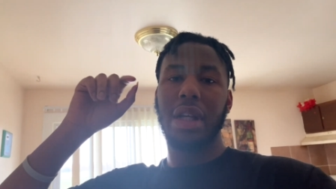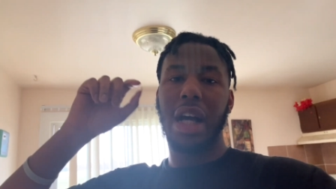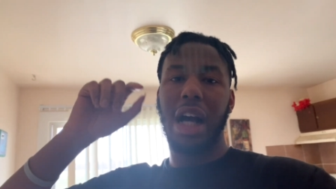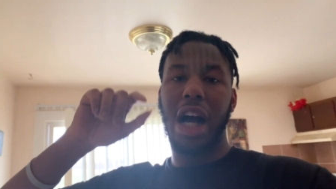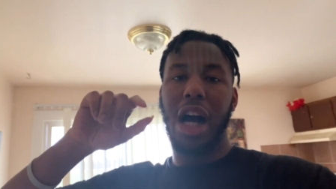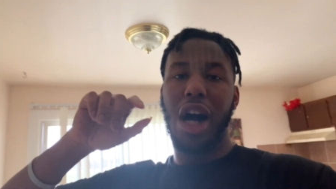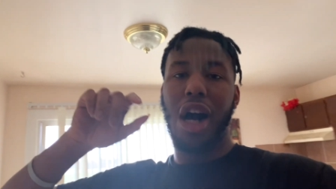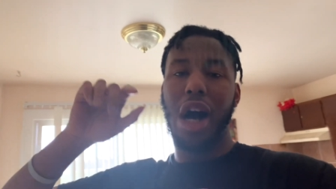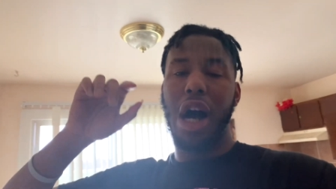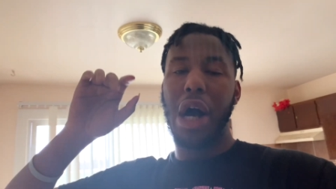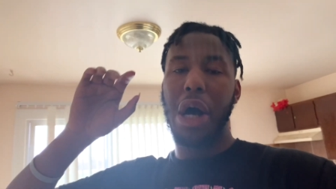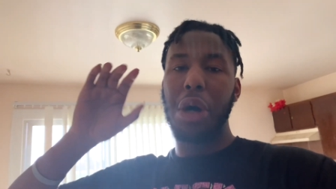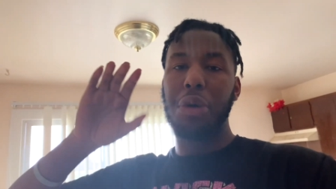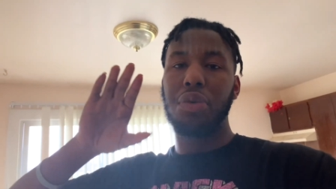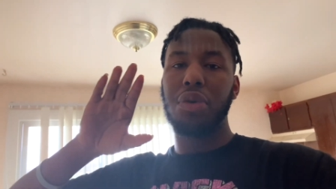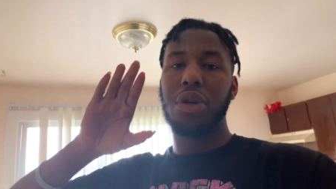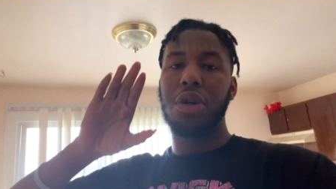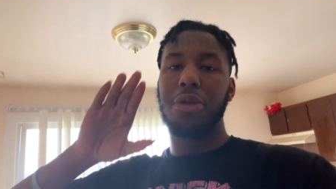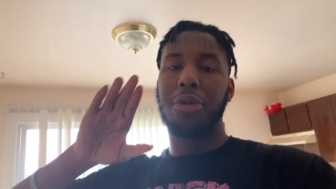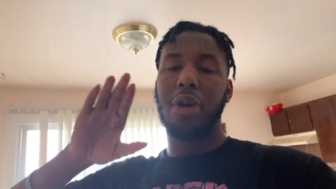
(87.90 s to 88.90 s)
I, I
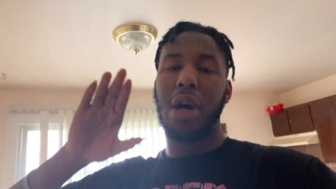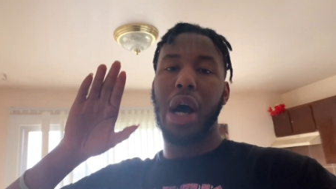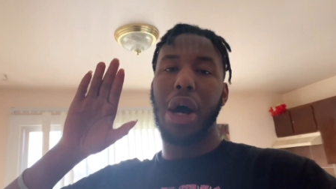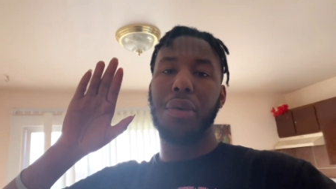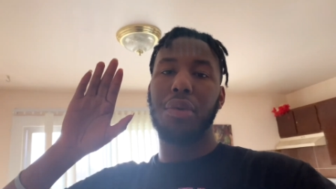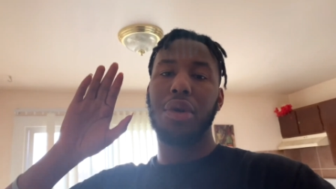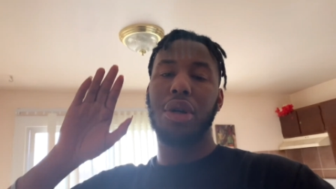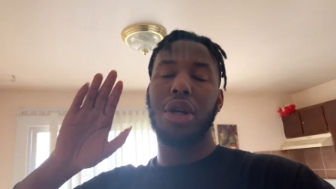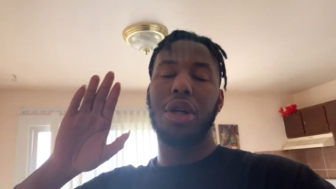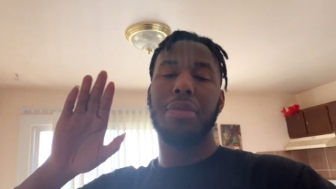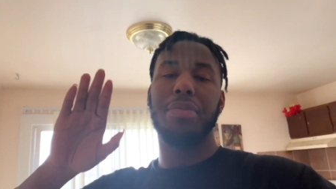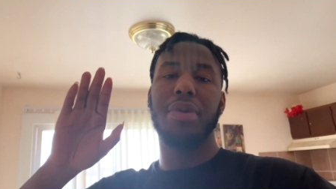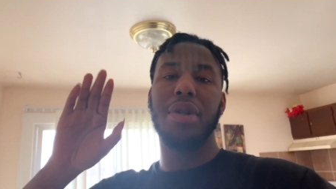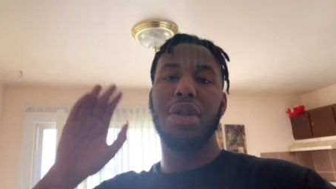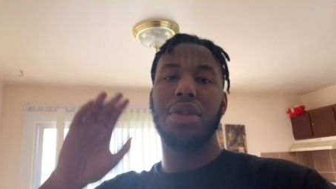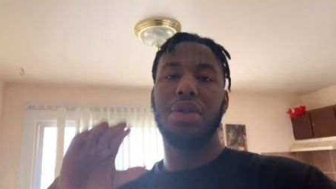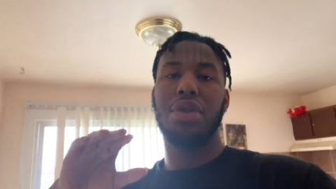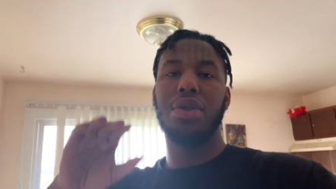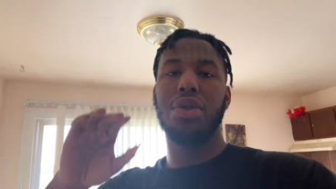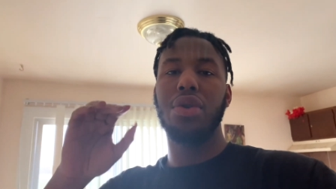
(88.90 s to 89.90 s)
will I will
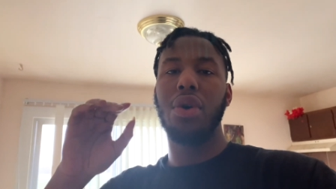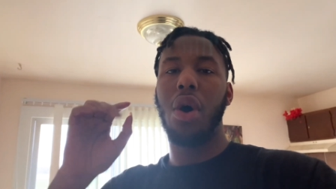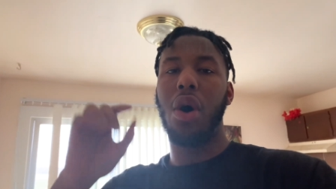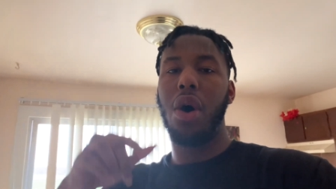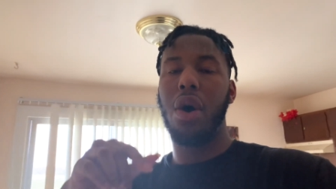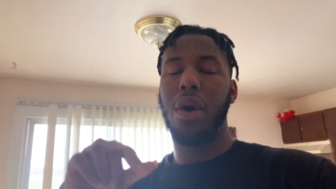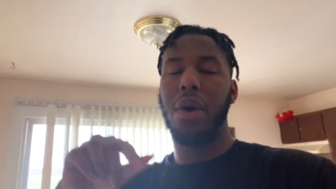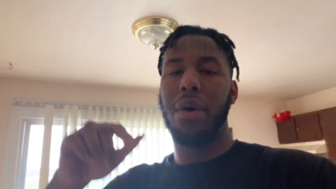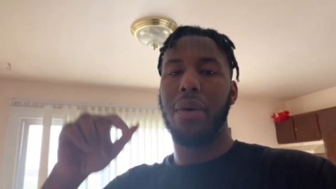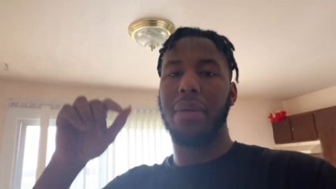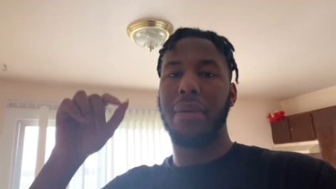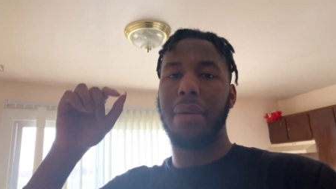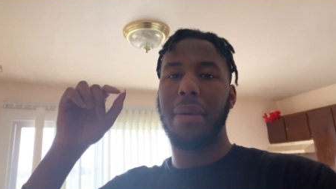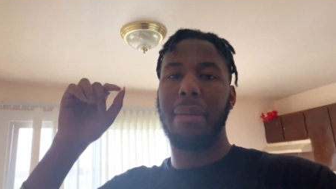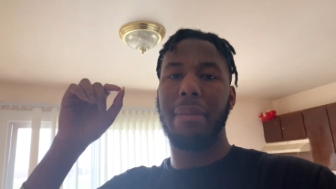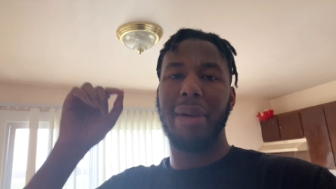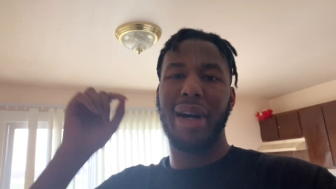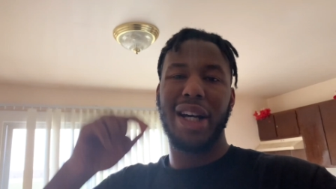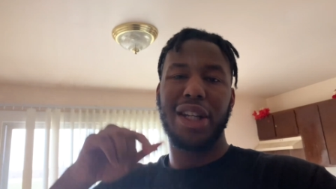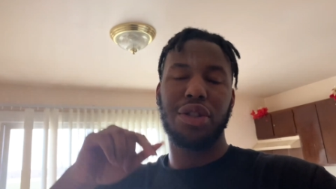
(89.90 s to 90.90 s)
put you on
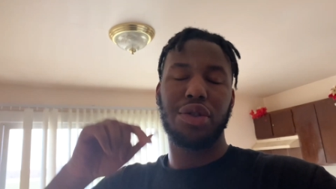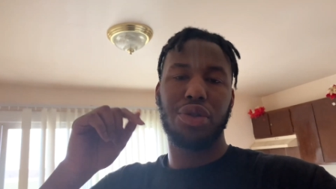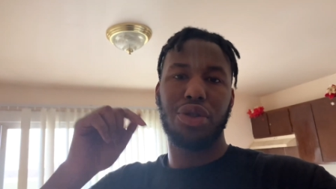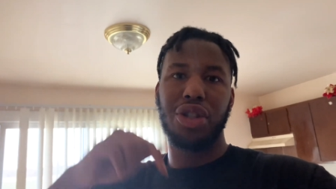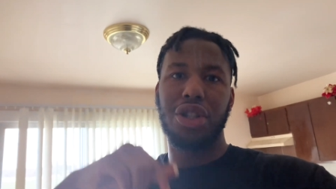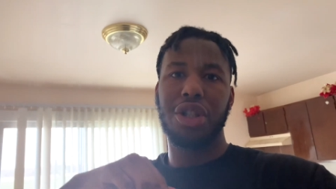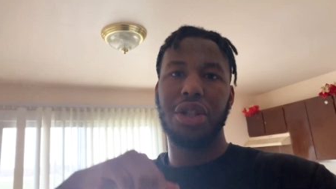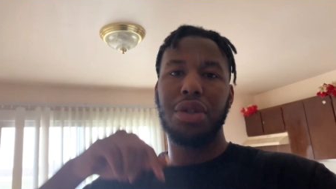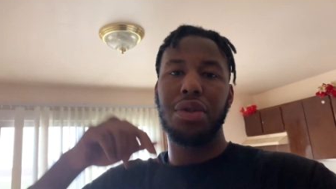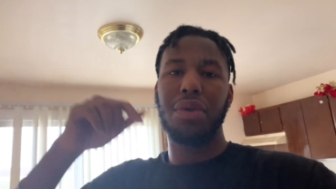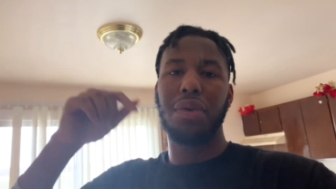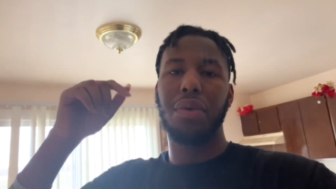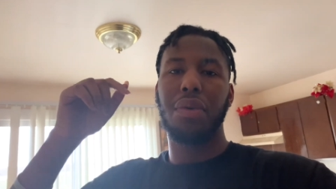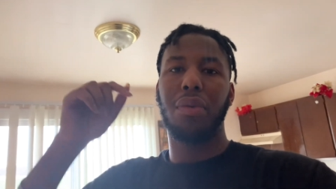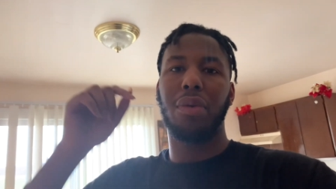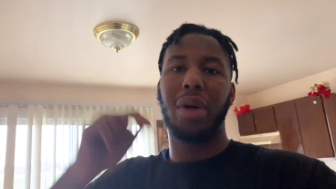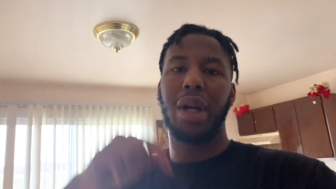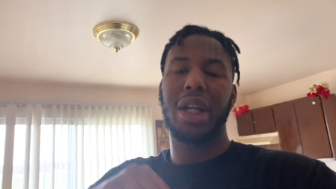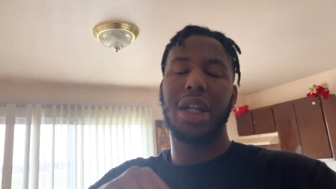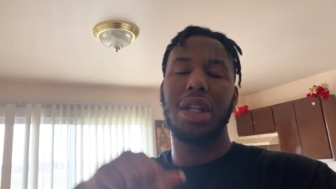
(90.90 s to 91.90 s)
my screen
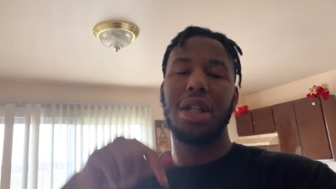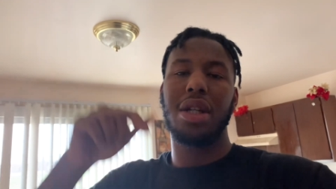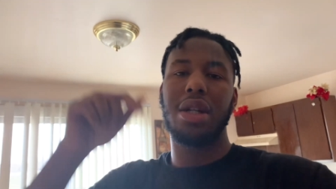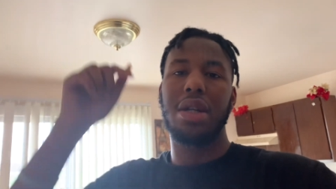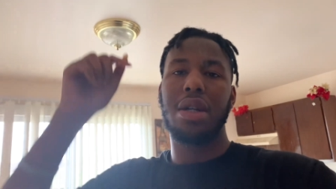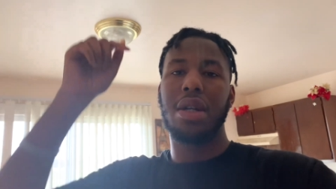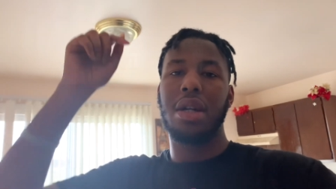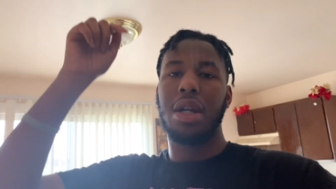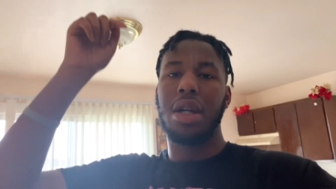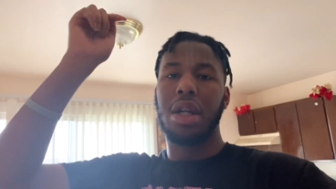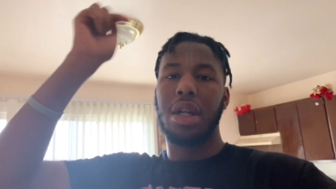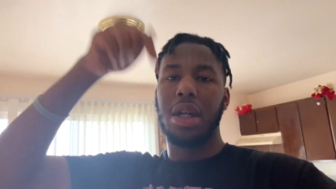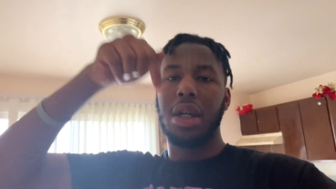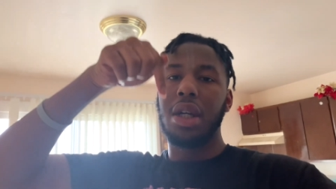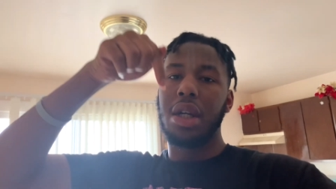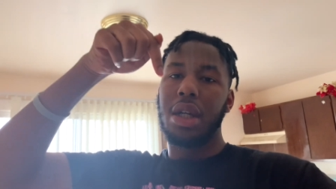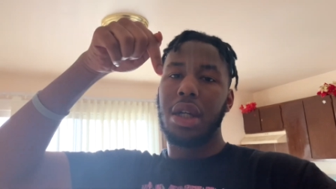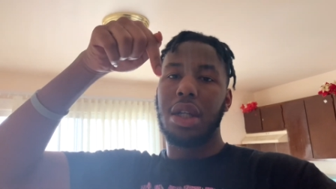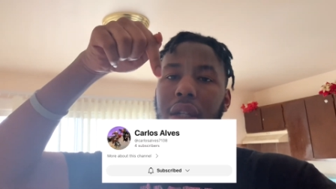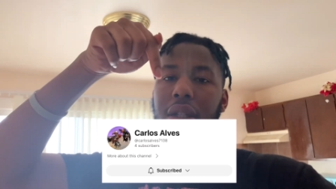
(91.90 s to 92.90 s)
right here.
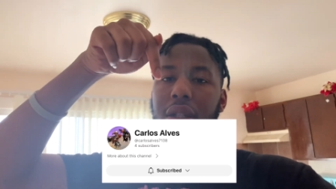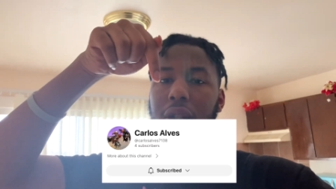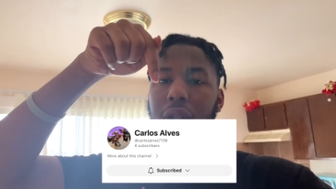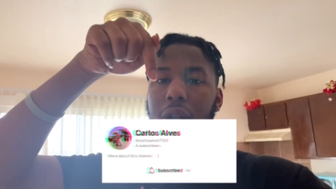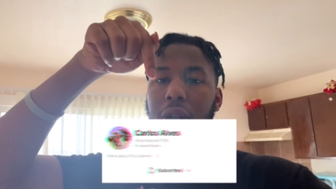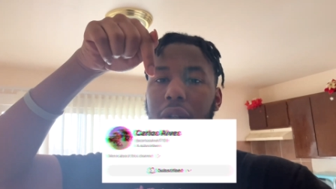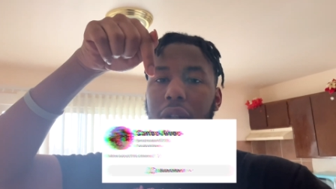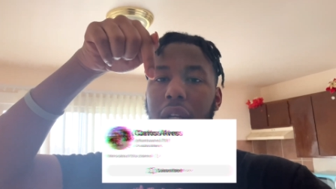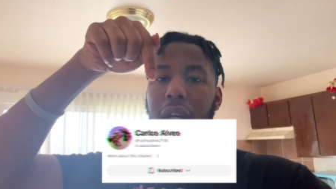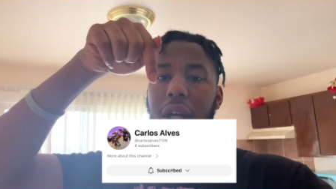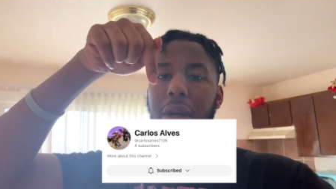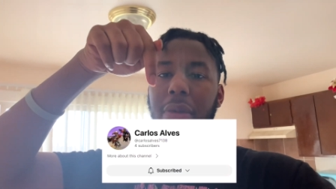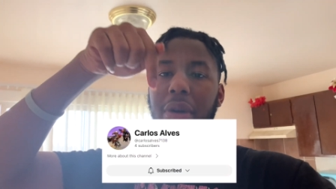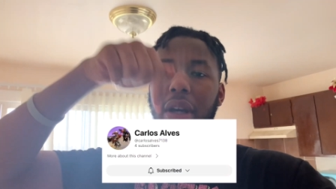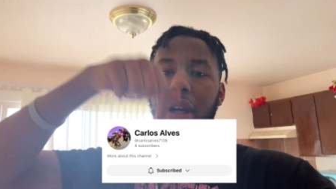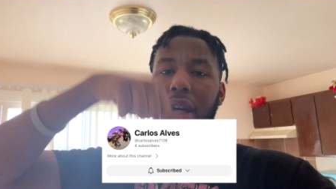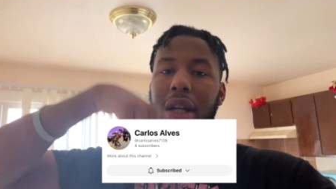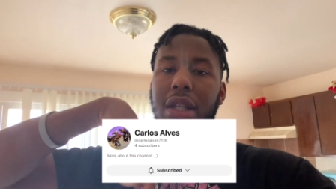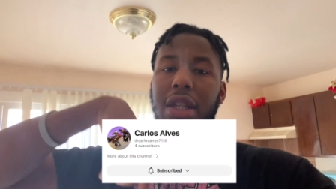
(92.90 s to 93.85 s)
So yeah, man.